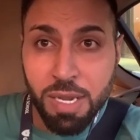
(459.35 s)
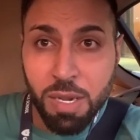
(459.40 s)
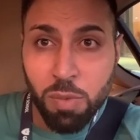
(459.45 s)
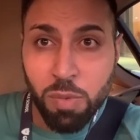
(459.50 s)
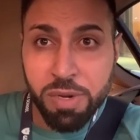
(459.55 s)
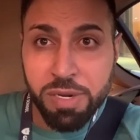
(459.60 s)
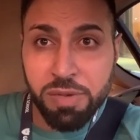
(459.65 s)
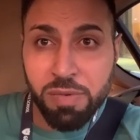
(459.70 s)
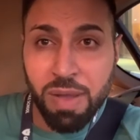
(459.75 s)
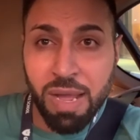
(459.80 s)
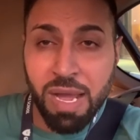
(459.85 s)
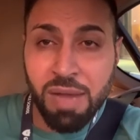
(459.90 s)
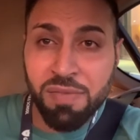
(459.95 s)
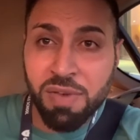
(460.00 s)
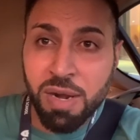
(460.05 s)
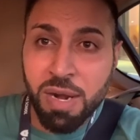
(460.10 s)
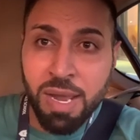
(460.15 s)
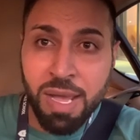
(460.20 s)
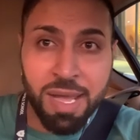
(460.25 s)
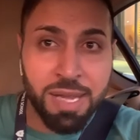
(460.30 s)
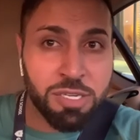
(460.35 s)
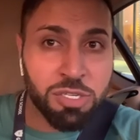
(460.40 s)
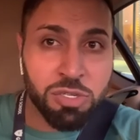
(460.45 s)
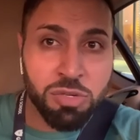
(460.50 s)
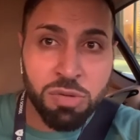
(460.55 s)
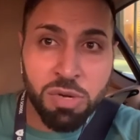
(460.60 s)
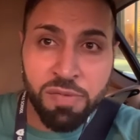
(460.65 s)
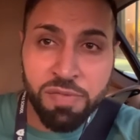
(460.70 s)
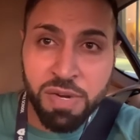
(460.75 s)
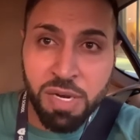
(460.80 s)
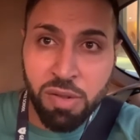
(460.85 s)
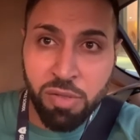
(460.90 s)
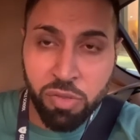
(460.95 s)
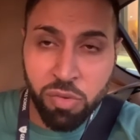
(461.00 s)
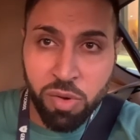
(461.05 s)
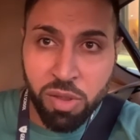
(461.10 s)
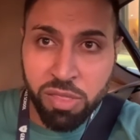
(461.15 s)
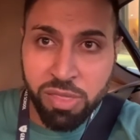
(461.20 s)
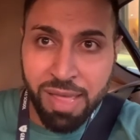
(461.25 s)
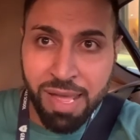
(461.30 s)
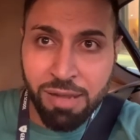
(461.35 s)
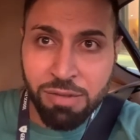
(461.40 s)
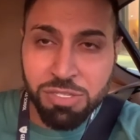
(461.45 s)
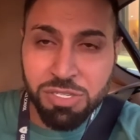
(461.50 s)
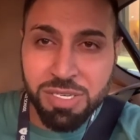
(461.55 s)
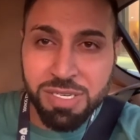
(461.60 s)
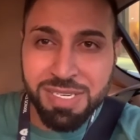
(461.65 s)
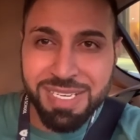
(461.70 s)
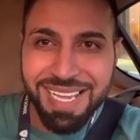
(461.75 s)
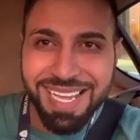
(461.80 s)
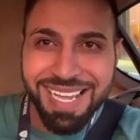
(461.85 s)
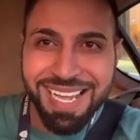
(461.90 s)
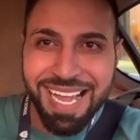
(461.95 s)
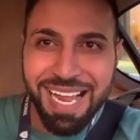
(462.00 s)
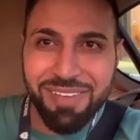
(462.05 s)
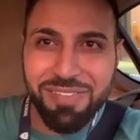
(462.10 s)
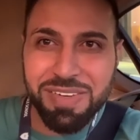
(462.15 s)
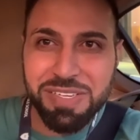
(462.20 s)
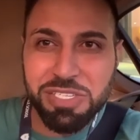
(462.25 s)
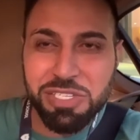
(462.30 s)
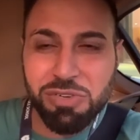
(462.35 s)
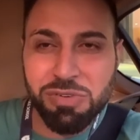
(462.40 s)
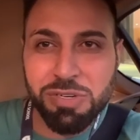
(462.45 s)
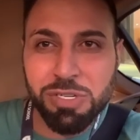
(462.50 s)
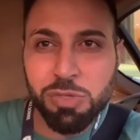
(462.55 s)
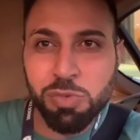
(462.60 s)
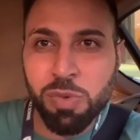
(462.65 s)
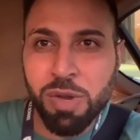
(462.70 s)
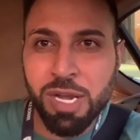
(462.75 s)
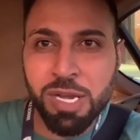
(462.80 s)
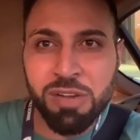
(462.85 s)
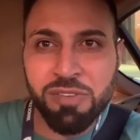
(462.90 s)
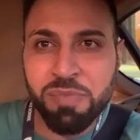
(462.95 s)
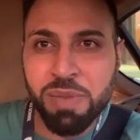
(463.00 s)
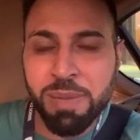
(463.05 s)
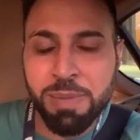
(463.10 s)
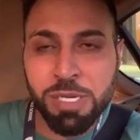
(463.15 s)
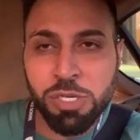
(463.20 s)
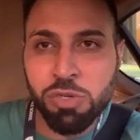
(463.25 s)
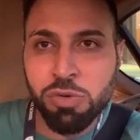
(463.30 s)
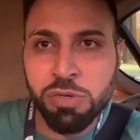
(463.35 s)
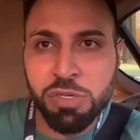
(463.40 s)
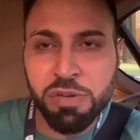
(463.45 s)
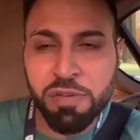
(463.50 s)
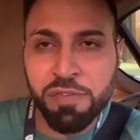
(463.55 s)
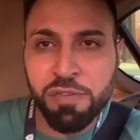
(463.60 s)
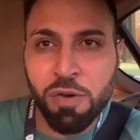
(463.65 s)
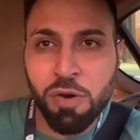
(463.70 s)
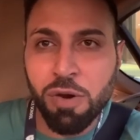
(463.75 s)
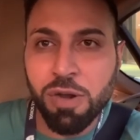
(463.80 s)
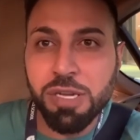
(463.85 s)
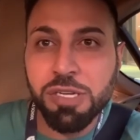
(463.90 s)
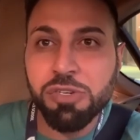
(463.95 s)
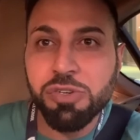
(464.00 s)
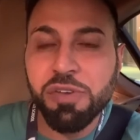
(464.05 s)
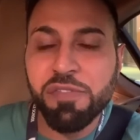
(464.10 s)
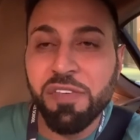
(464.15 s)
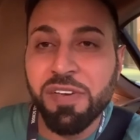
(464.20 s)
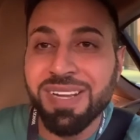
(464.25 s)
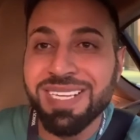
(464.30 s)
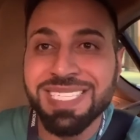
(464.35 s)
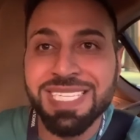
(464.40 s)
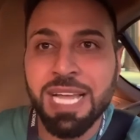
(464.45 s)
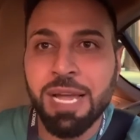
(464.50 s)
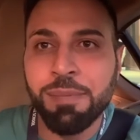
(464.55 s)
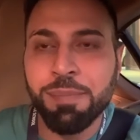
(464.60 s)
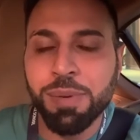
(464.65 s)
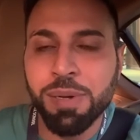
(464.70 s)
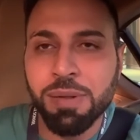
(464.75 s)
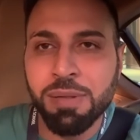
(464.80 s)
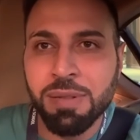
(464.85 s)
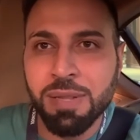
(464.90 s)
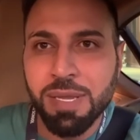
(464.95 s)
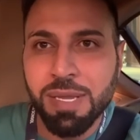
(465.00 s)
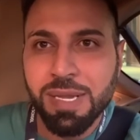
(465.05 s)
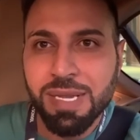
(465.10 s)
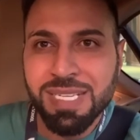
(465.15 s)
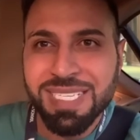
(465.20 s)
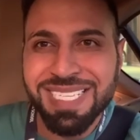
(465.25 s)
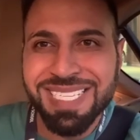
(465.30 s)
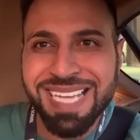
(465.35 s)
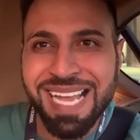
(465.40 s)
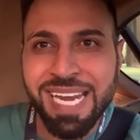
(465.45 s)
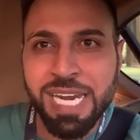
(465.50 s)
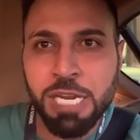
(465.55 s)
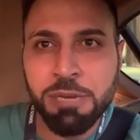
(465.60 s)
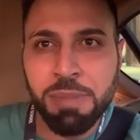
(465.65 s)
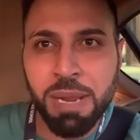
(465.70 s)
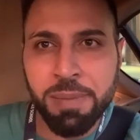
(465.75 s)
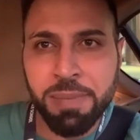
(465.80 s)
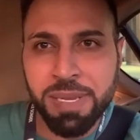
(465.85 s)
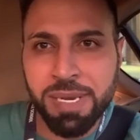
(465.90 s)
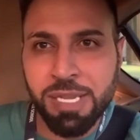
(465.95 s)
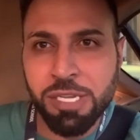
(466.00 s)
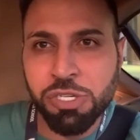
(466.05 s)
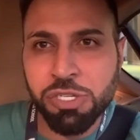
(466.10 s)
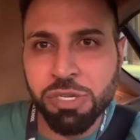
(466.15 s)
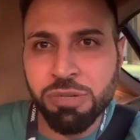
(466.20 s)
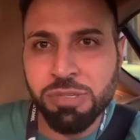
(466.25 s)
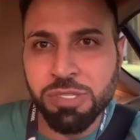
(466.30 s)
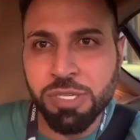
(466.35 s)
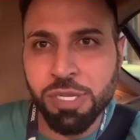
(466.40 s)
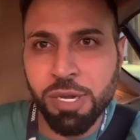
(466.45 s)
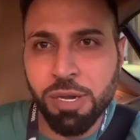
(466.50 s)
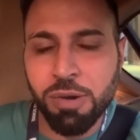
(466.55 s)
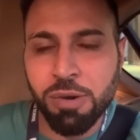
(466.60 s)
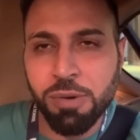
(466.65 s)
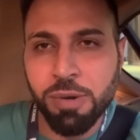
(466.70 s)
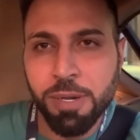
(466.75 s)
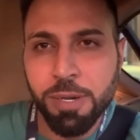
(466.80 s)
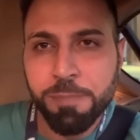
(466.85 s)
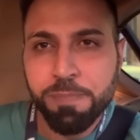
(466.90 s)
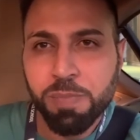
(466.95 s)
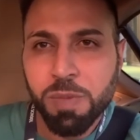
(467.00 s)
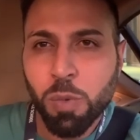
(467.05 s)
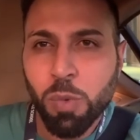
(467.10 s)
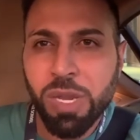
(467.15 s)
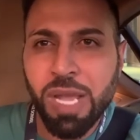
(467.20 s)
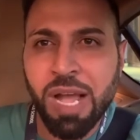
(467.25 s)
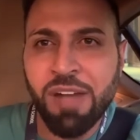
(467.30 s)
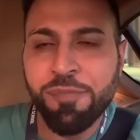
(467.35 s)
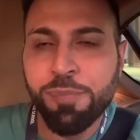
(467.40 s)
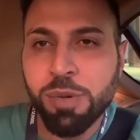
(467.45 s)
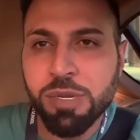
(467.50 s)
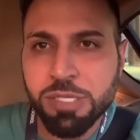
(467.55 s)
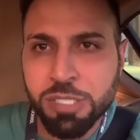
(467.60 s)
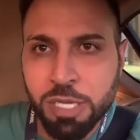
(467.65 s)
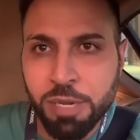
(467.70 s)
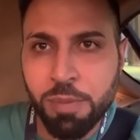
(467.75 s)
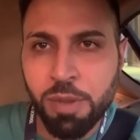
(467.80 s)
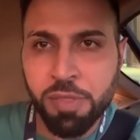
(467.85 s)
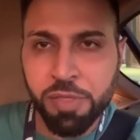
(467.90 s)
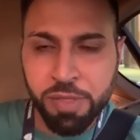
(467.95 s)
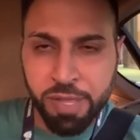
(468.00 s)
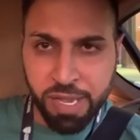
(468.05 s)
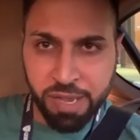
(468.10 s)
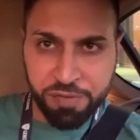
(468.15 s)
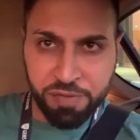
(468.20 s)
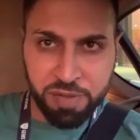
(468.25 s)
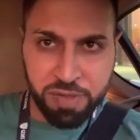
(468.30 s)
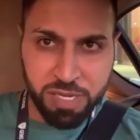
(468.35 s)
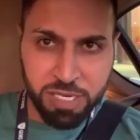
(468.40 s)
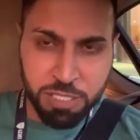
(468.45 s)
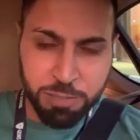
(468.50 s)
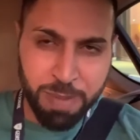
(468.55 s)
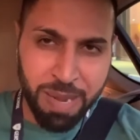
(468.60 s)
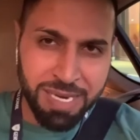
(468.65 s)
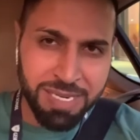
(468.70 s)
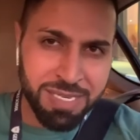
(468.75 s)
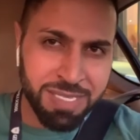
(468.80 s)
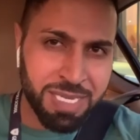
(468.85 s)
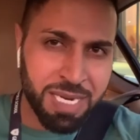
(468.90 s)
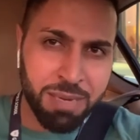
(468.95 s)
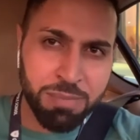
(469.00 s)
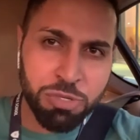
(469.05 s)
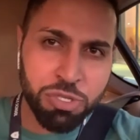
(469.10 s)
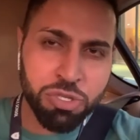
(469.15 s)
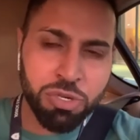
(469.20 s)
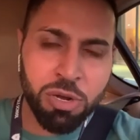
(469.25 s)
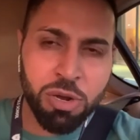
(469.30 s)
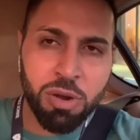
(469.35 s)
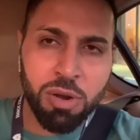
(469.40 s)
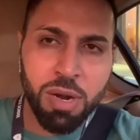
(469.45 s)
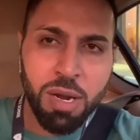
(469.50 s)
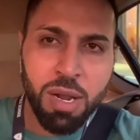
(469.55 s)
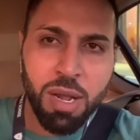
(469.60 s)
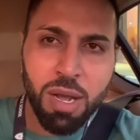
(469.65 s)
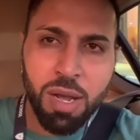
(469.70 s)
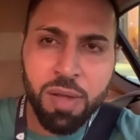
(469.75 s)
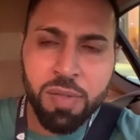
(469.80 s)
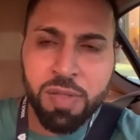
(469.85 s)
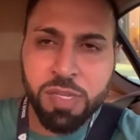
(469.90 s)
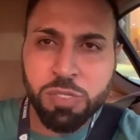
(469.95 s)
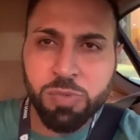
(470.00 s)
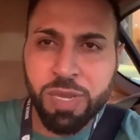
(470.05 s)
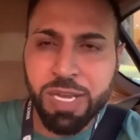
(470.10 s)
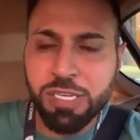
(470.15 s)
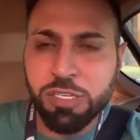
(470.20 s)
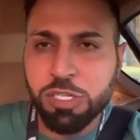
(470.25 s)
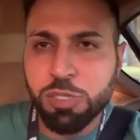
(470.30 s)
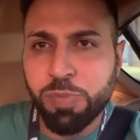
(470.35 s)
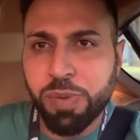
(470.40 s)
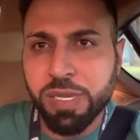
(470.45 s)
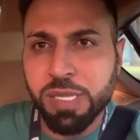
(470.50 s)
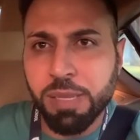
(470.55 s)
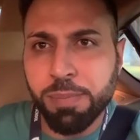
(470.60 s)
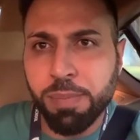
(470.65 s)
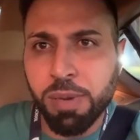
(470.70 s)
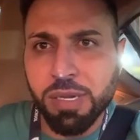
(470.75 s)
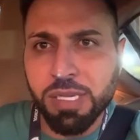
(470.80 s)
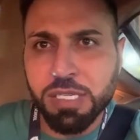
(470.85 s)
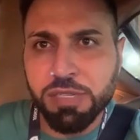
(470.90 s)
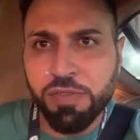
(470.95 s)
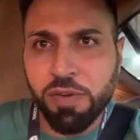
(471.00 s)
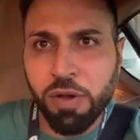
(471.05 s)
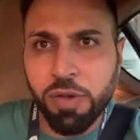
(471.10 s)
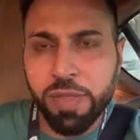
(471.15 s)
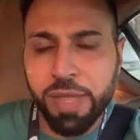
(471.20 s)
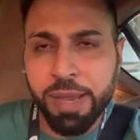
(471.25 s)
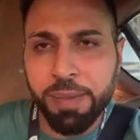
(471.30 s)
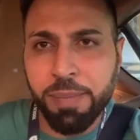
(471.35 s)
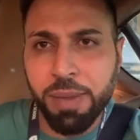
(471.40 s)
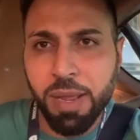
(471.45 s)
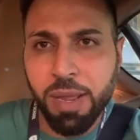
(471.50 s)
When you have a large school of nearly 3,000, having students' work of maybe 200 to 400, for example, scanning might be an issue. So we have put some on there for the inspectors, and I'm sure others we can just bring the books for them.